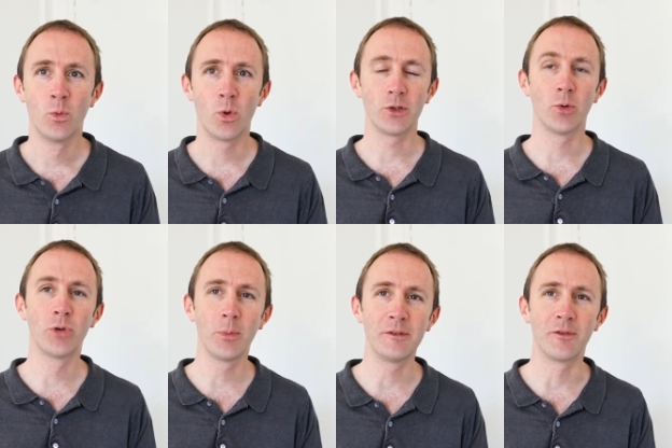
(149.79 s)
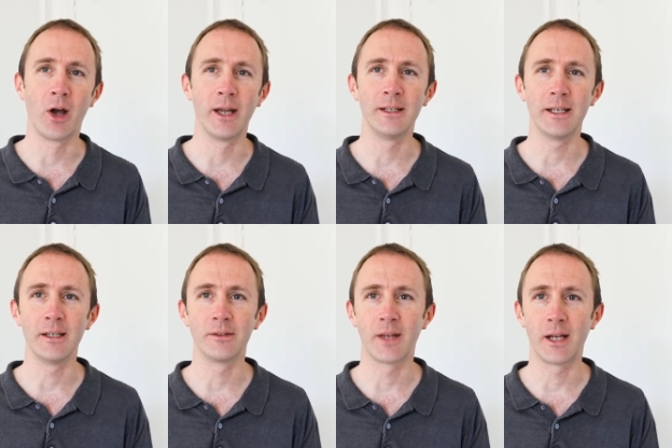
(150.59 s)
what you'll probably find
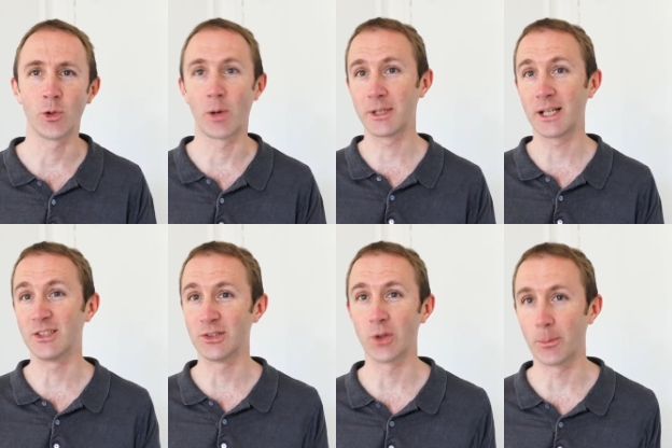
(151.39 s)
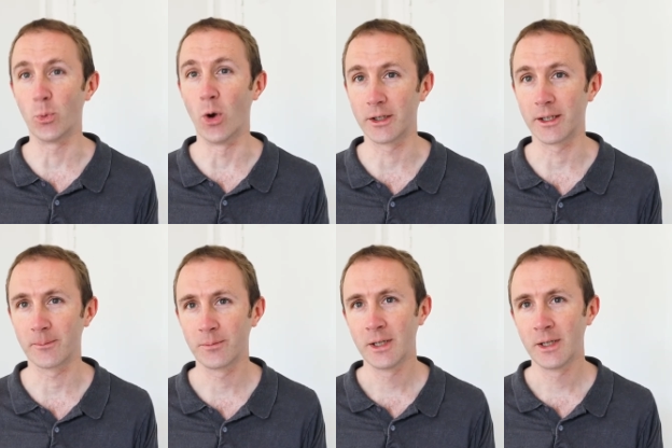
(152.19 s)
is that your application stops working.